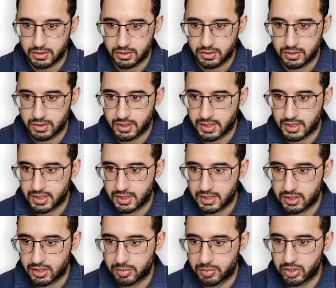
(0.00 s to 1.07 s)

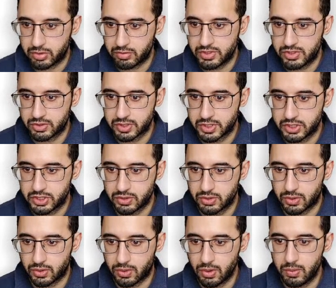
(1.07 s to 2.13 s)
Component resources should
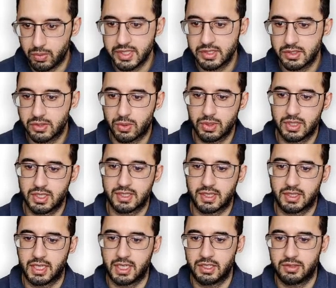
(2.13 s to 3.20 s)
always call this at
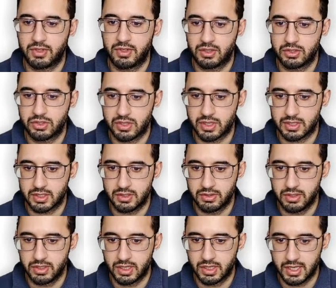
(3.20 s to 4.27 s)
the end of their constructor to
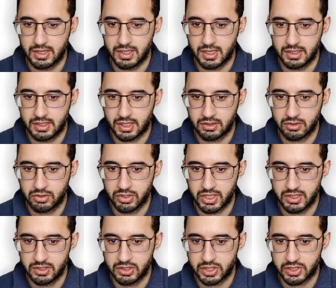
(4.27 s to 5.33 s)
indicate they are done
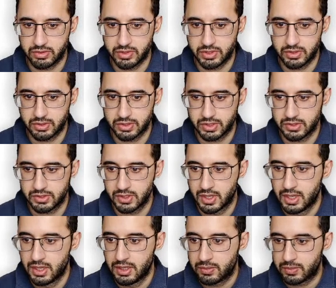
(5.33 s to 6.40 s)
creating child resources.
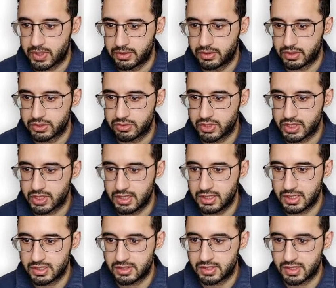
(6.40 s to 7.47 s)
While not strictly
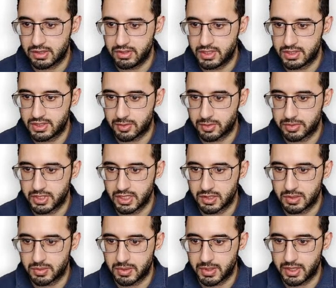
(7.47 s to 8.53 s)
necessary, this helps the
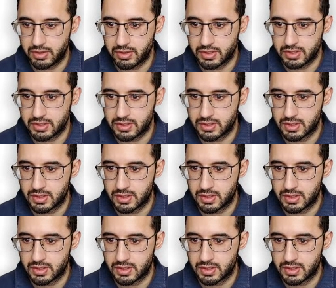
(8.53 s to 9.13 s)
experience